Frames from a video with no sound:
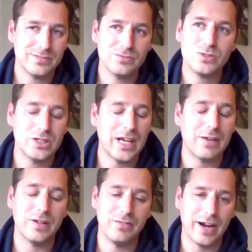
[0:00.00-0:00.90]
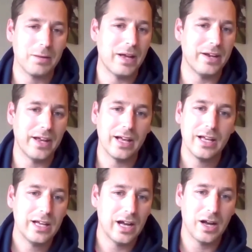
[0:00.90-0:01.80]
could definitely recommend it.
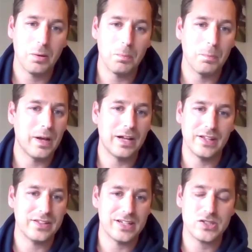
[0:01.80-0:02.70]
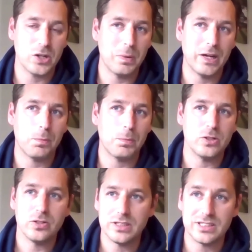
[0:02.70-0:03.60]
And there's so many
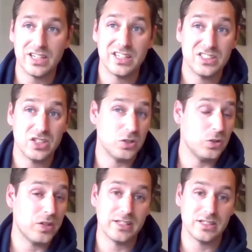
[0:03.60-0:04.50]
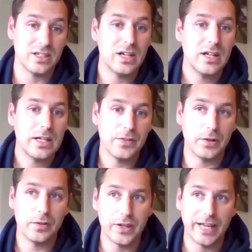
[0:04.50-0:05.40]
opportunities to do things, and
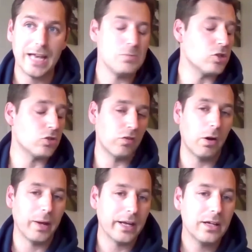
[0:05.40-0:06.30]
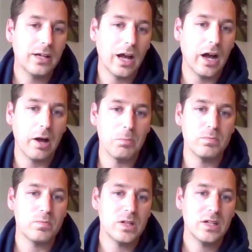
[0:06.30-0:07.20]
the game's just growing.
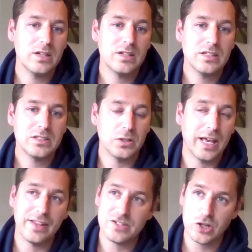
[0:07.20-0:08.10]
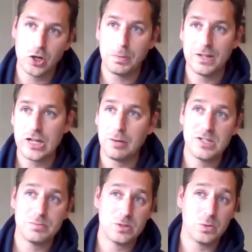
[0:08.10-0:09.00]
So there's the European
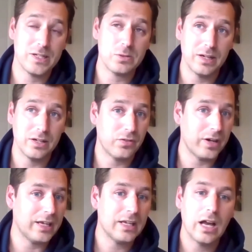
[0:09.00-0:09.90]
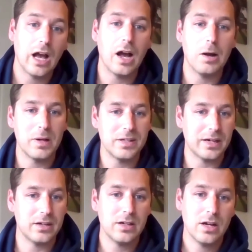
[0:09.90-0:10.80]
Championships in 2023, and
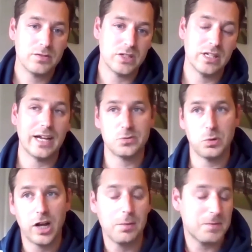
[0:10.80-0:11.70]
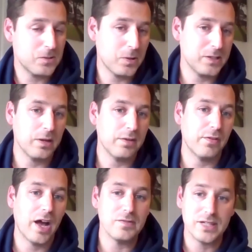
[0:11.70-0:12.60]
then see the next World Cups in
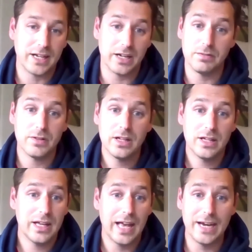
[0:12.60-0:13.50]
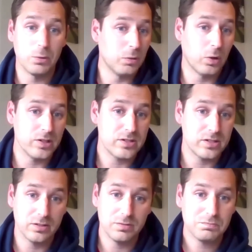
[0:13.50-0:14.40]
2025. So kind of anyone that wants to,